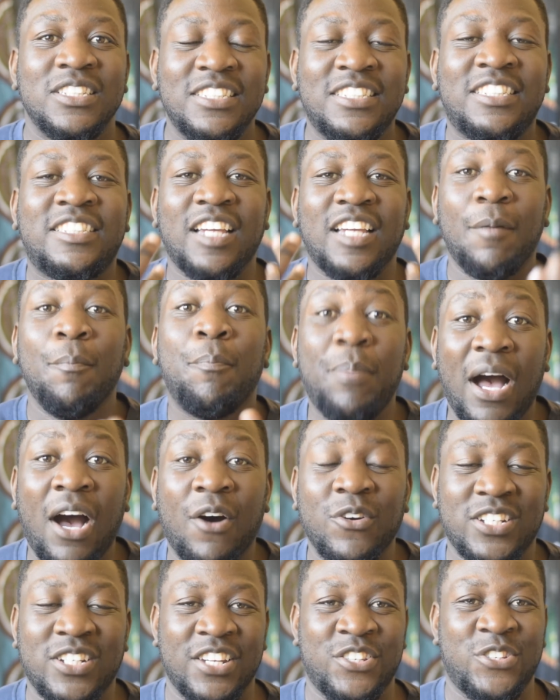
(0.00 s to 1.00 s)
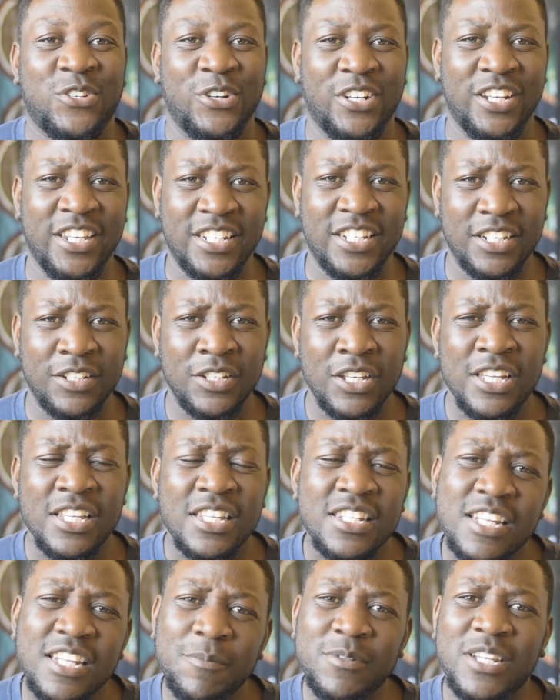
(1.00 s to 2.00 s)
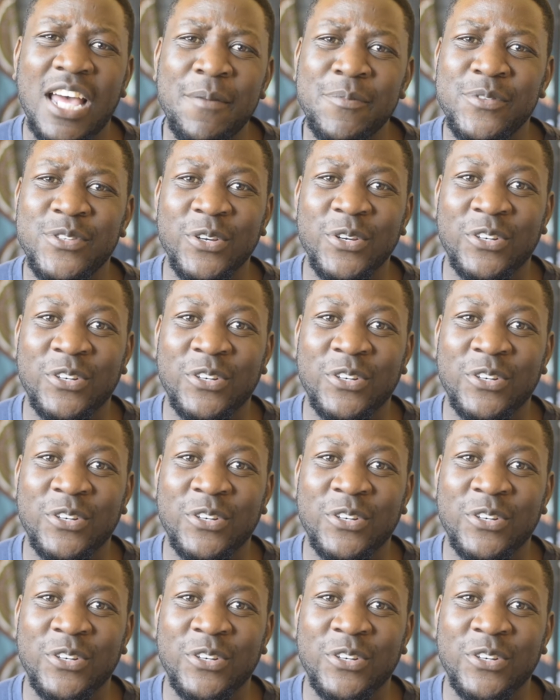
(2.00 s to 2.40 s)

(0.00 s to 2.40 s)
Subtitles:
jump out at your reader. Sometimes